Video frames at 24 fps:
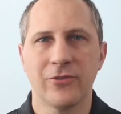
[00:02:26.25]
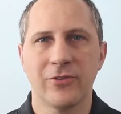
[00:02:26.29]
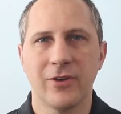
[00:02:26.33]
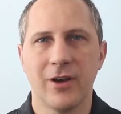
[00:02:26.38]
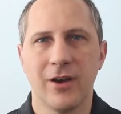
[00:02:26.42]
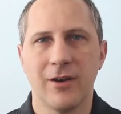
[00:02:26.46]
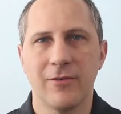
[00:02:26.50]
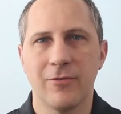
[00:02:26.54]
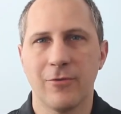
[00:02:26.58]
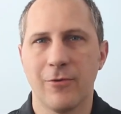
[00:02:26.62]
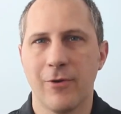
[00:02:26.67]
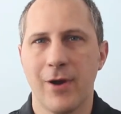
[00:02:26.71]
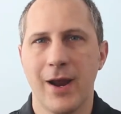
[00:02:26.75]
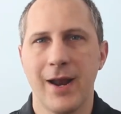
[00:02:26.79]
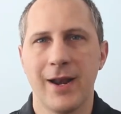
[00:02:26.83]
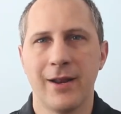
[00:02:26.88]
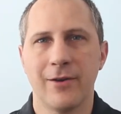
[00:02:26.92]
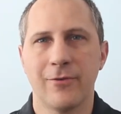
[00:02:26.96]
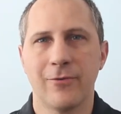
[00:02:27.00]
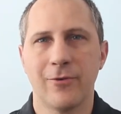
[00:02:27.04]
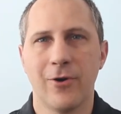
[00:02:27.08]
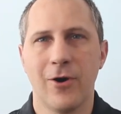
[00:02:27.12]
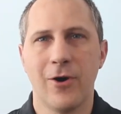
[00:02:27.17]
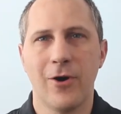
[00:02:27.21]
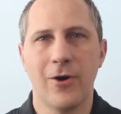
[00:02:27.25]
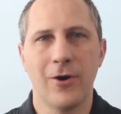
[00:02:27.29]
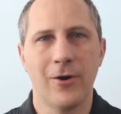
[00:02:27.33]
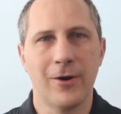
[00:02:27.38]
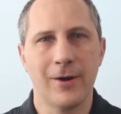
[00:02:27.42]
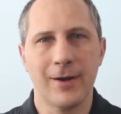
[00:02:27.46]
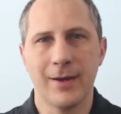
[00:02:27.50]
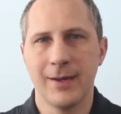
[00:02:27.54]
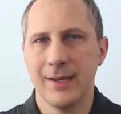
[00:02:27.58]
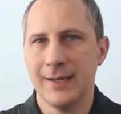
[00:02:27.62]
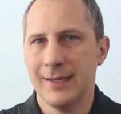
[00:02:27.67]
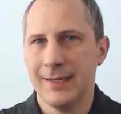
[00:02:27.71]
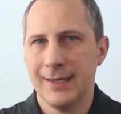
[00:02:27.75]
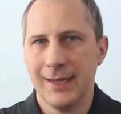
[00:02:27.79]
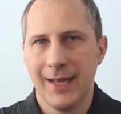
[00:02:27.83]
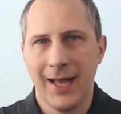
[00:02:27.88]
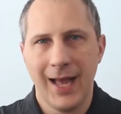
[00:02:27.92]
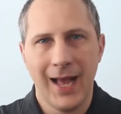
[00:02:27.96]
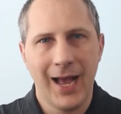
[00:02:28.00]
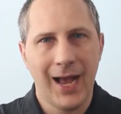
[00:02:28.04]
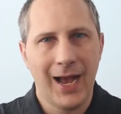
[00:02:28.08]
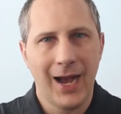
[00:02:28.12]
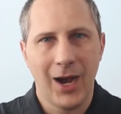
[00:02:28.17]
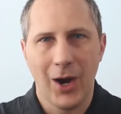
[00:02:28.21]
of right and wrong,
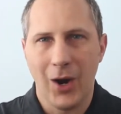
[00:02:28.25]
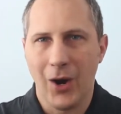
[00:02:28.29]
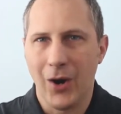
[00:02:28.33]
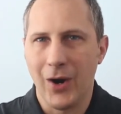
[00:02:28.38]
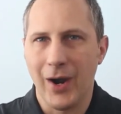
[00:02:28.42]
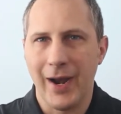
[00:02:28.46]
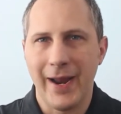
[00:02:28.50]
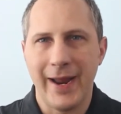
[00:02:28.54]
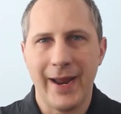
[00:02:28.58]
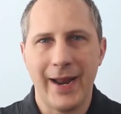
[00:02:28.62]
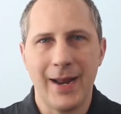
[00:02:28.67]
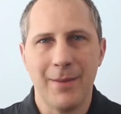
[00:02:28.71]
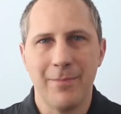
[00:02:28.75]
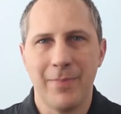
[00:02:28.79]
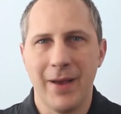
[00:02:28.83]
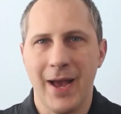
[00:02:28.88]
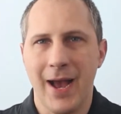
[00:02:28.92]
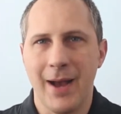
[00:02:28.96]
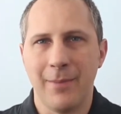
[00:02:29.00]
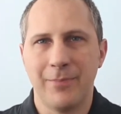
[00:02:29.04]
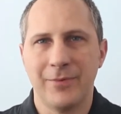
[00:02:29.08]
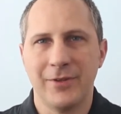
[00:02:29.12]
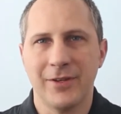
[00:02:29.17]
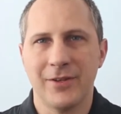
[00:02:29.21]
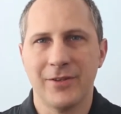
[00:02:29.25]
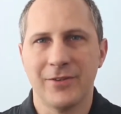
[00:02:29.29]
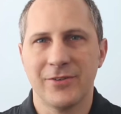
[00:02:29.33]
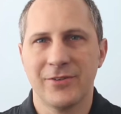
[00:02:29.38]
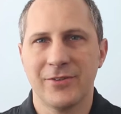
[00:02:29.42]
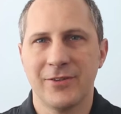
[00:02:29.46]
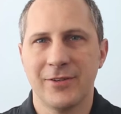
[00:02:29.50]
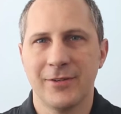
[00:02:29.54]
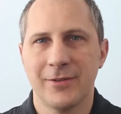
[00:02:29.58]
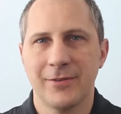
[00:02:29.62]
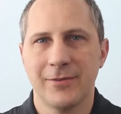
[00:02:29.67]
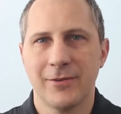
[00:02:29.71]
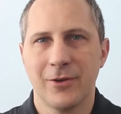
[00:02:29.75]
our Anabaptist